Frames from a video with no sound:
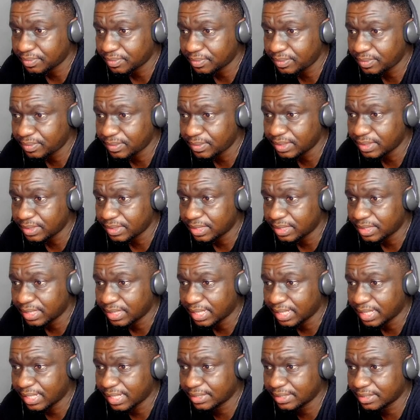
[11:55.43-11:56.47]
and
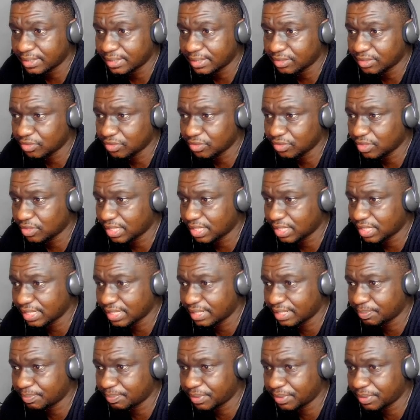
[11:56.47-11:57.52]
you can get the pink
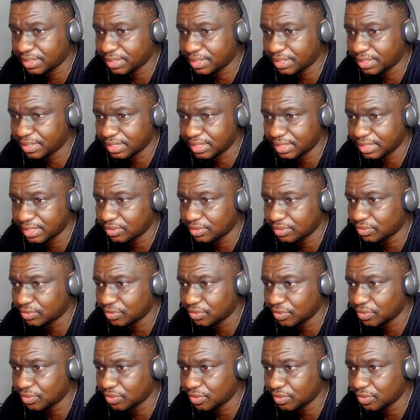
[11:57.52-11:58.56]
sheet. So
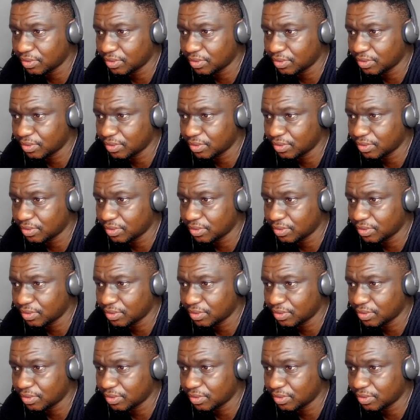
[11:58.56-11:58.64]
Anado had